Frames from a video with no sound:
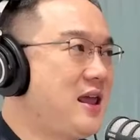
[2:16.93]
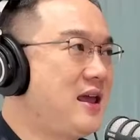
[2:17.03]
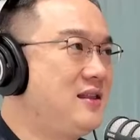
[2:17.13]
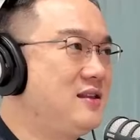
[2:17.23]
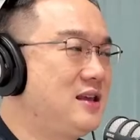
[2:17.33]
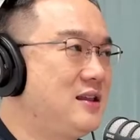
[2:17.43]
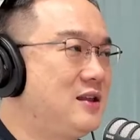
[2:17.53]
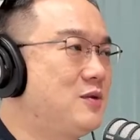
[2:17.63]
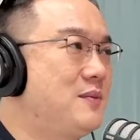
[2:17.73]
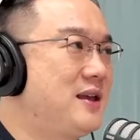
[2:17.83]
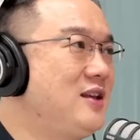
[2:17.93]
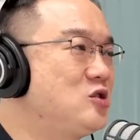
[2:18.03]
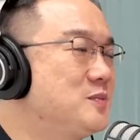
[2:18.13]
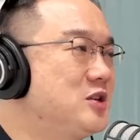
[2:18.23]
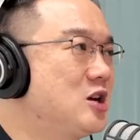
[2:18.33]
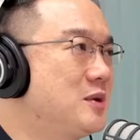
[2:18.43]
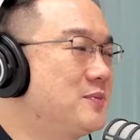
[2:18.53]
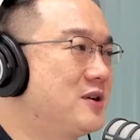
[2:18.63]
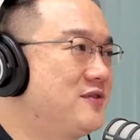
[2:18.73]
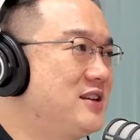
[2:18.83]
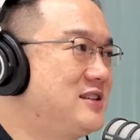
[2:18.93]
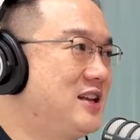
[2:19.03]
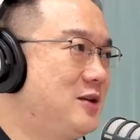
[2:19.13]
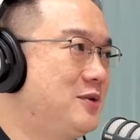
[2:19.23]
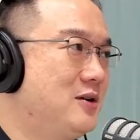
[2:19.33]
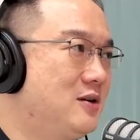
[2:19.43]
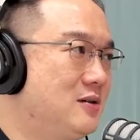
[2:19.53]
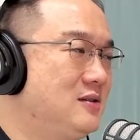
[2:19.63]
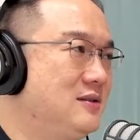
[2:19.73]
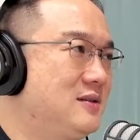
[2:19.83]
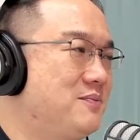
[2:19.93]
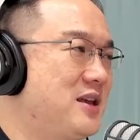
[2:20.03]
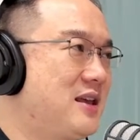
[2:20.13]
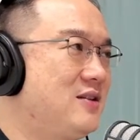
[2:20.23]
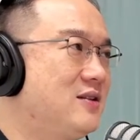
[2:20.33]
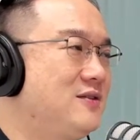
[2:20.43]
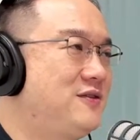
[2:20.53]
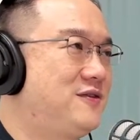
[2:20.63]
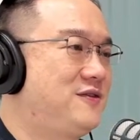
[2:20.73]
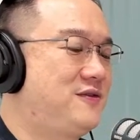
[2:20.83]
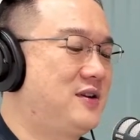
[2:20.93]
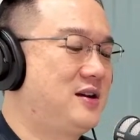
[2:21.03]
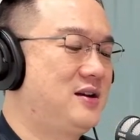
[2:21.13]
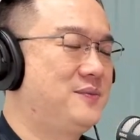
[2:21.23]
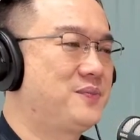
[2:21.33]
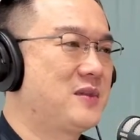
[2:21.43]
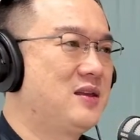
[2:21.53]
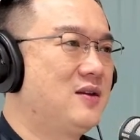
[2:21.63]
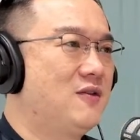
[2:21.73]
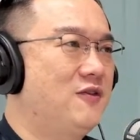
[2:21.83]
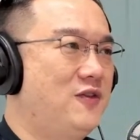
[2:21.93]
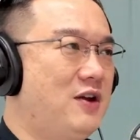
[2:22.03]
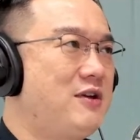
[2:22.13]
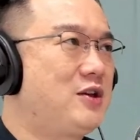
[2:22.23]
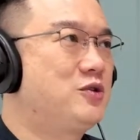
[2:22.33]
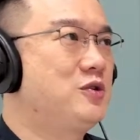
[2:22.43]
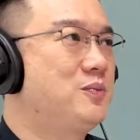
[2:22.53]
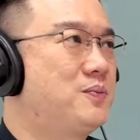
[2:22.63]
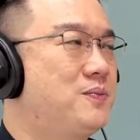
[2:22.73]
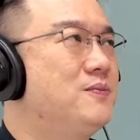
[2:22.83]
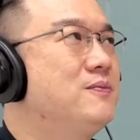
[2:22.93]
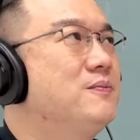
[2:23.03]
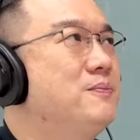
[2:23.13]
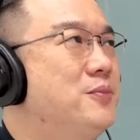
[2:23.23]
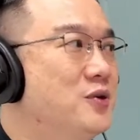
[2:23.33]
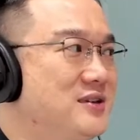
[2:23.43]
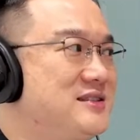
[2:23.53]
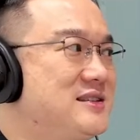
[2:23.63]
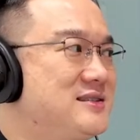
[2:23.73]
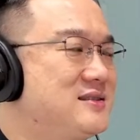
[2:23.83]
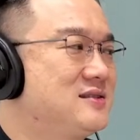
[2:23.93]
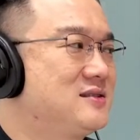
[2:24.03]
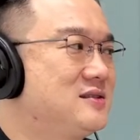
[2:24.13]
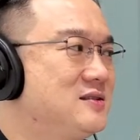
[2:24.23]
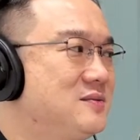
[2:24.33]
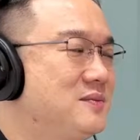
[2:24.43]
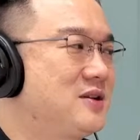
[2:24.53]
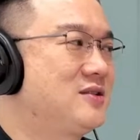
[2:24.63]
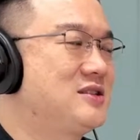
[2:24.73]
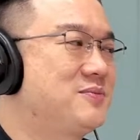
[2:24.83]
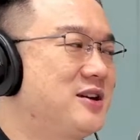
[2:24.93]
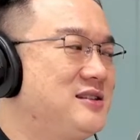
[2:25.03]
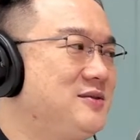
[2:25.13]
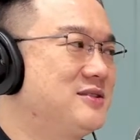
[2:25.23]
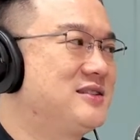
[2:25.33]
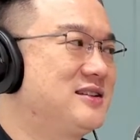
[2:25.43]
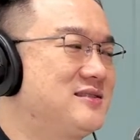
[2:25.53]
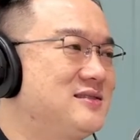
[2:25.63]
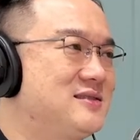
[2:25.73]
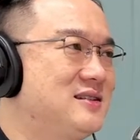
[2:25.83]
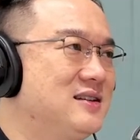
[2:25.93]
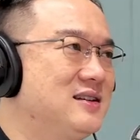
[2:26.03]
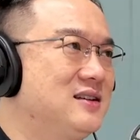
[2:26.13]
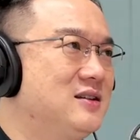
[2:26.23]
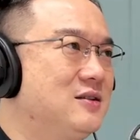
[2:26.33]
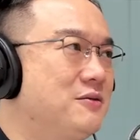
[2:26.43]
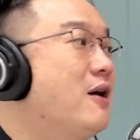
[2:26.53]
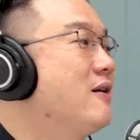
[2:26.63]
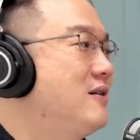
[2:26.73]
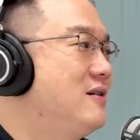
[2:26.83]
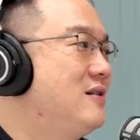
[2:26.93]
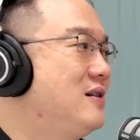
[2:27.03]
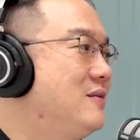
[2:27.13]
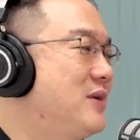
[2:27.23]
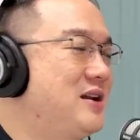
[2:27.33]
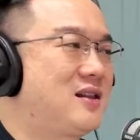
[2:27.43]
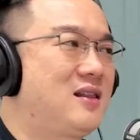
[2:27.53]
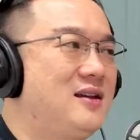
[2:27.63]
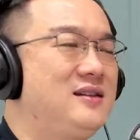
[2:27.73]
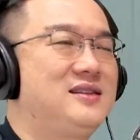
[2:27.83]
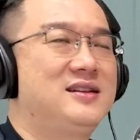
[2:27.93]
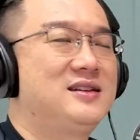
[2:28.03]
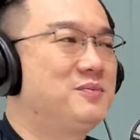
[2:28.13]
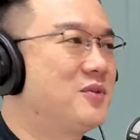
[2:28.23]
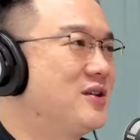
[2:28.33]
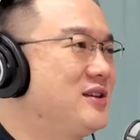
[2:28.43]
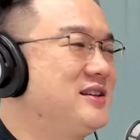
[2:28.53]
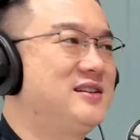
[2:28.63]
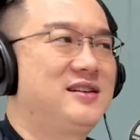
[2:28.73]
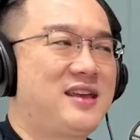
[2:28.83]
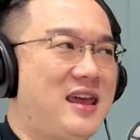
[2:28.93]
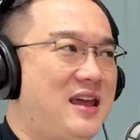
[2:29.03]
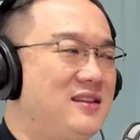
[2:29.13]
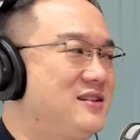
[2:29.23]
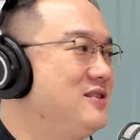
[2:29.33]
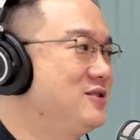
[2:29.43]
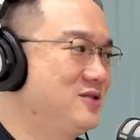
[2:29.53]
hand, they were making super normal profits, and they were all making off very good bonuses because the pricing was just wrong. But the client didn't bother, didn't care, didn't